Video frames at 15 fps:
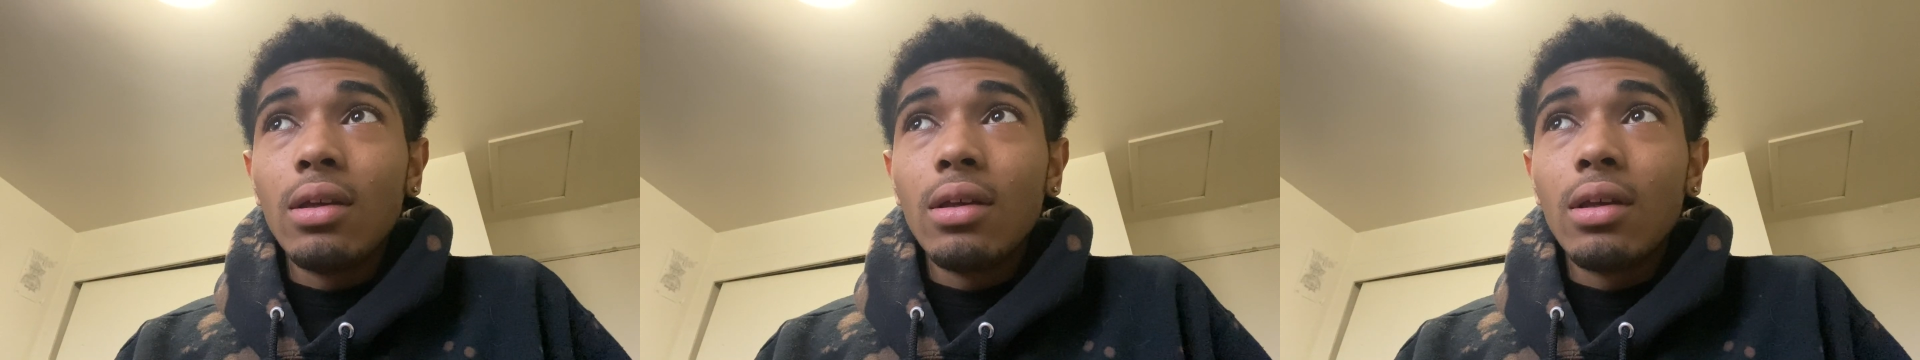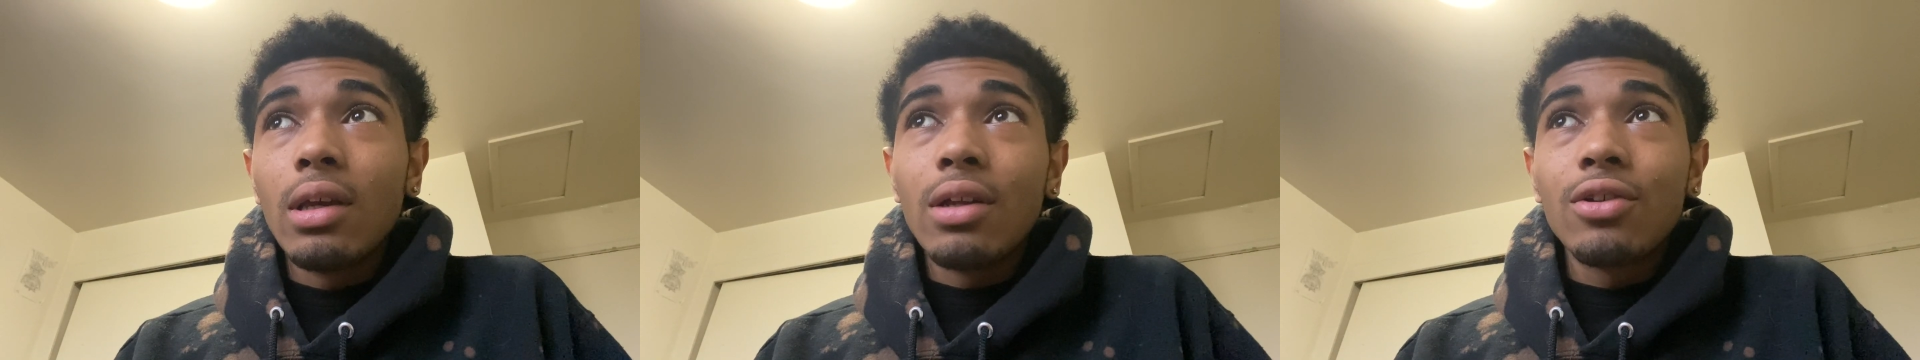
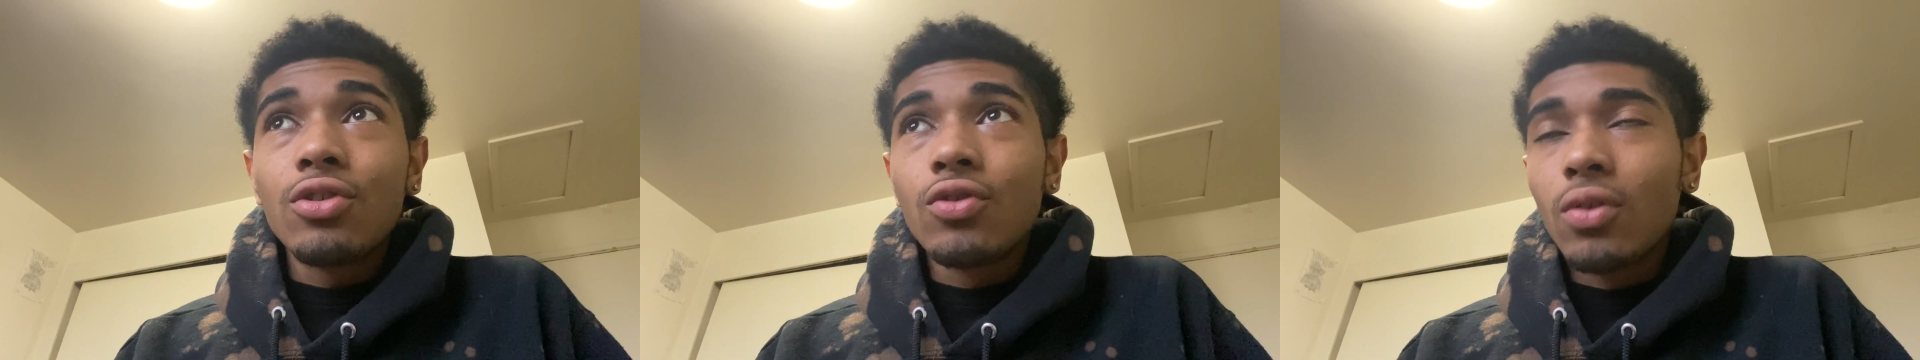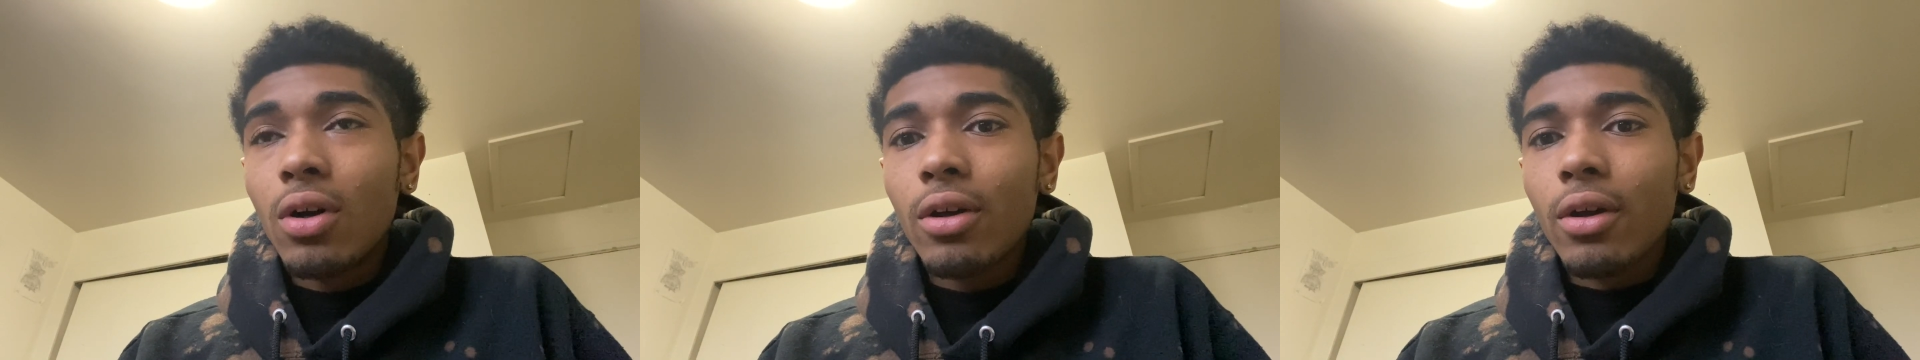gets
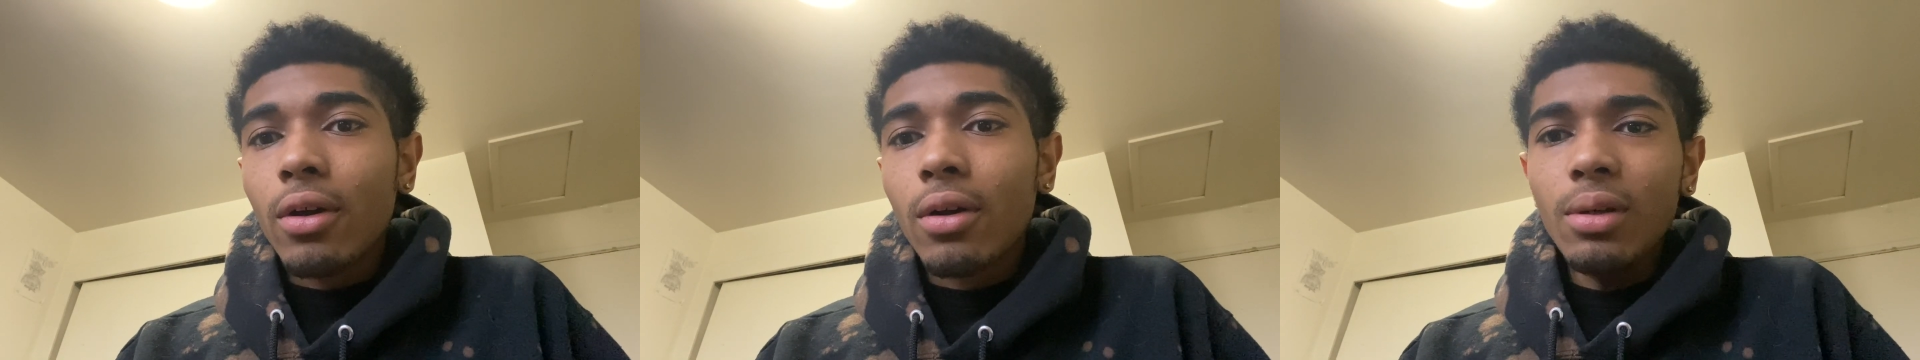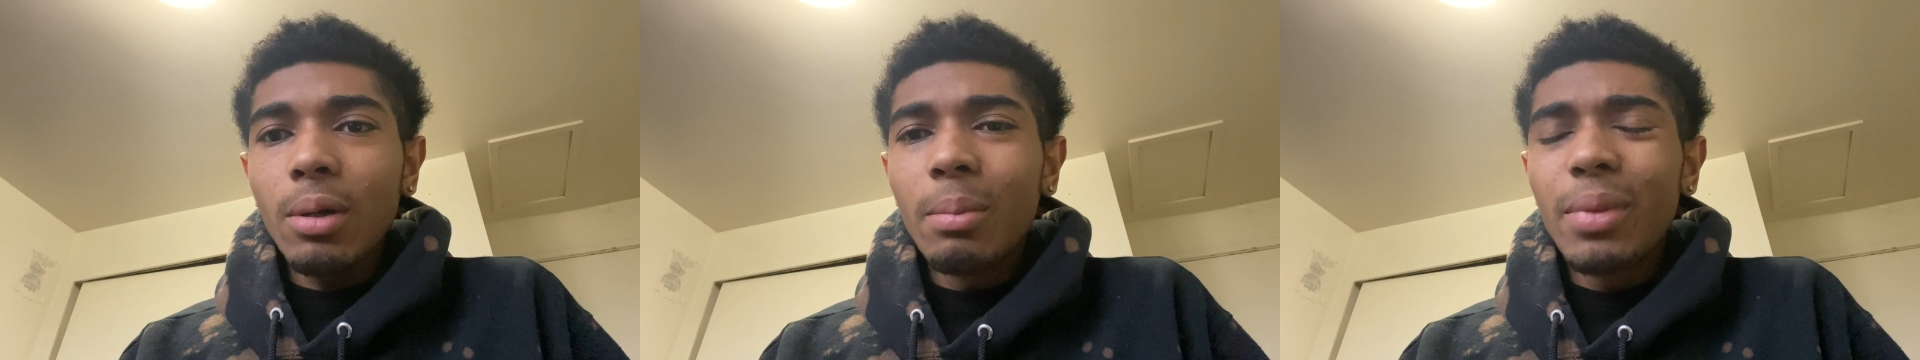stronger.
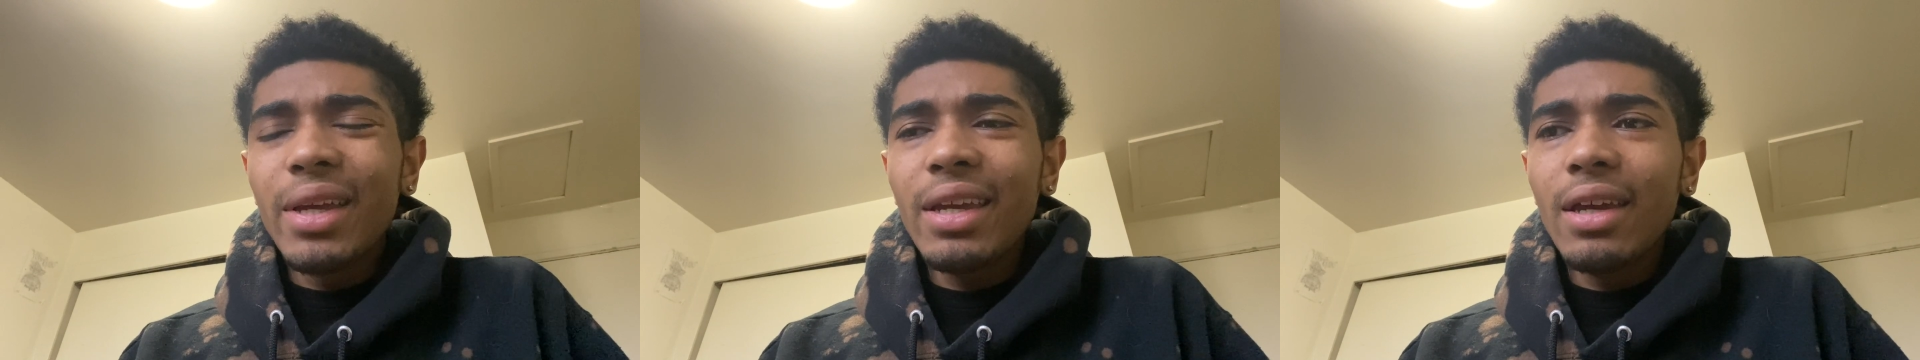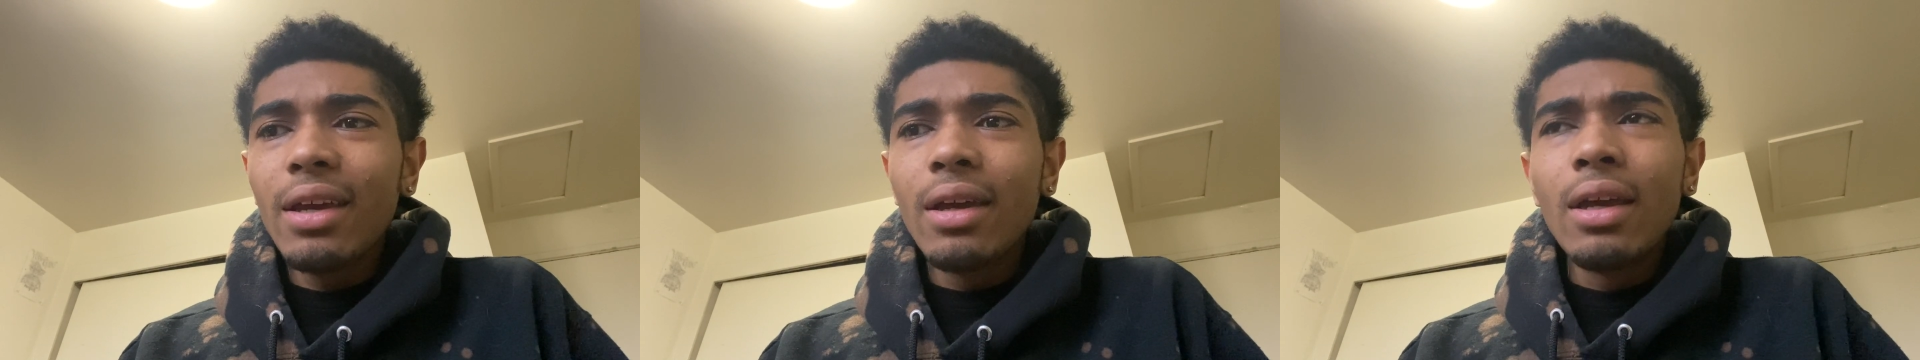But
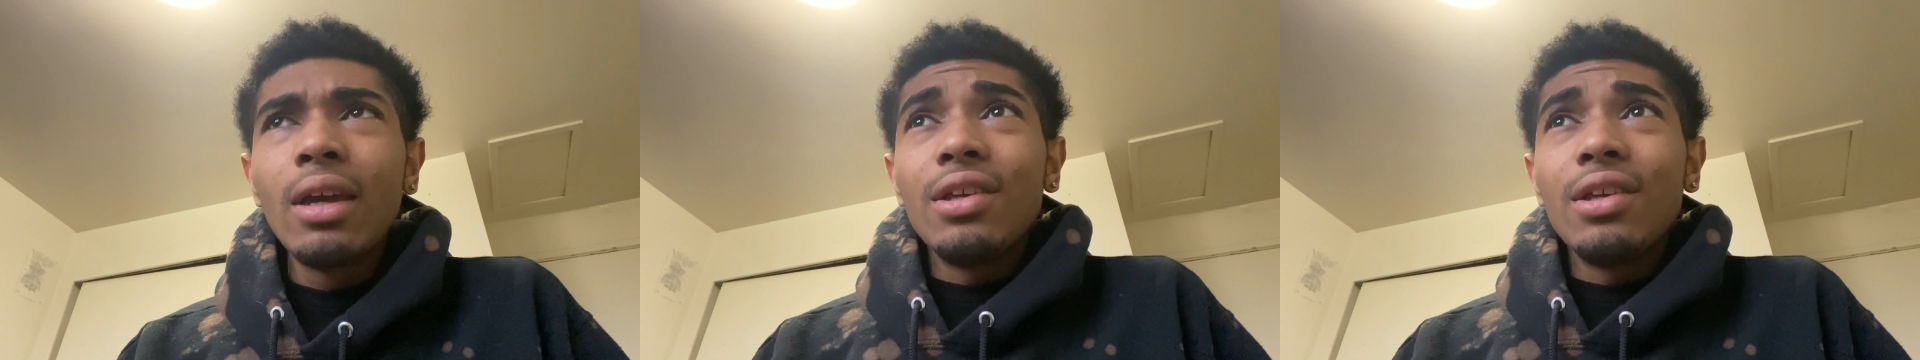yeah,